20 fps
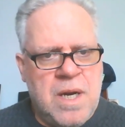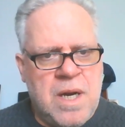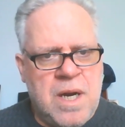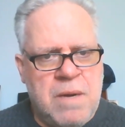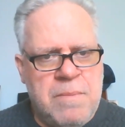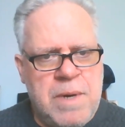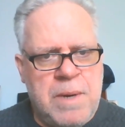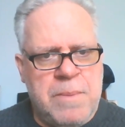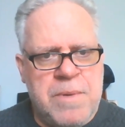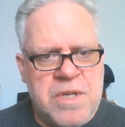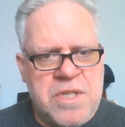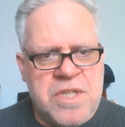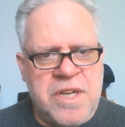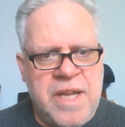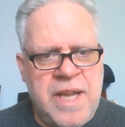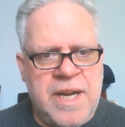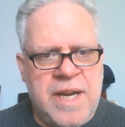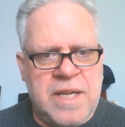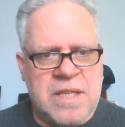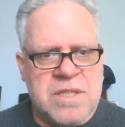Our members are
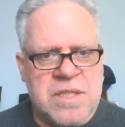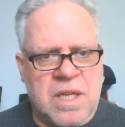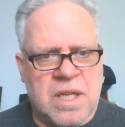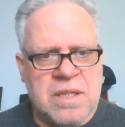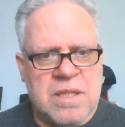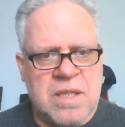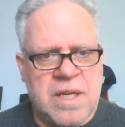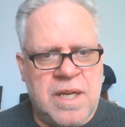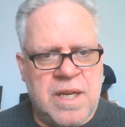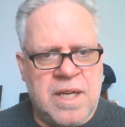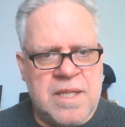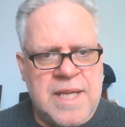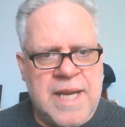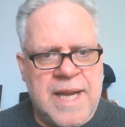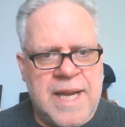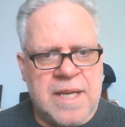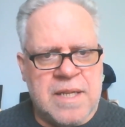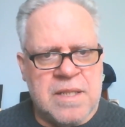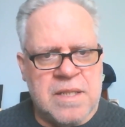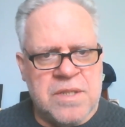getting assaulted and
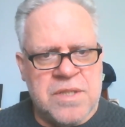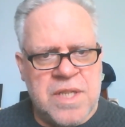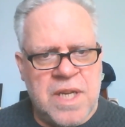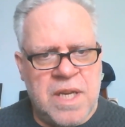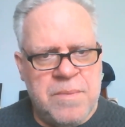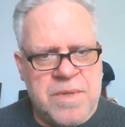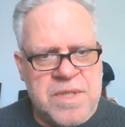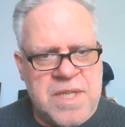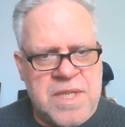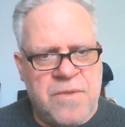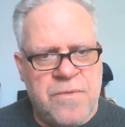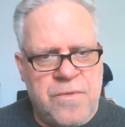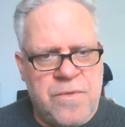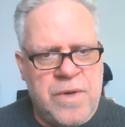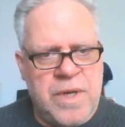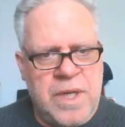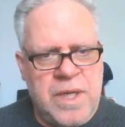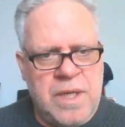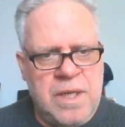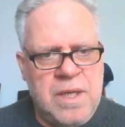attacked, the same as
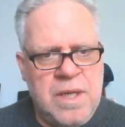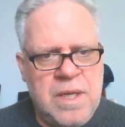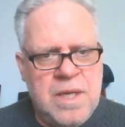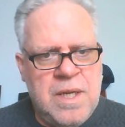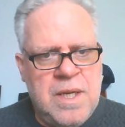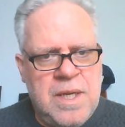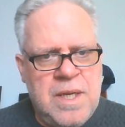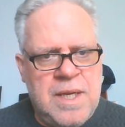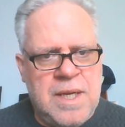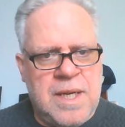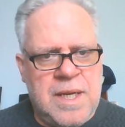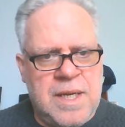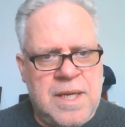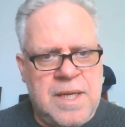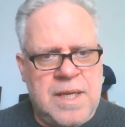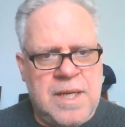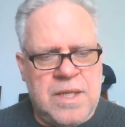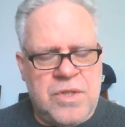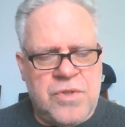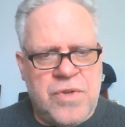every
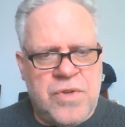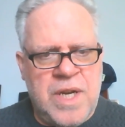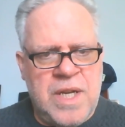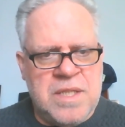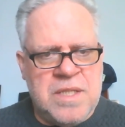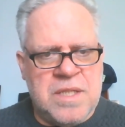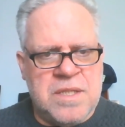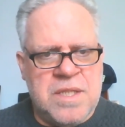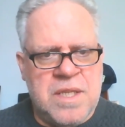transit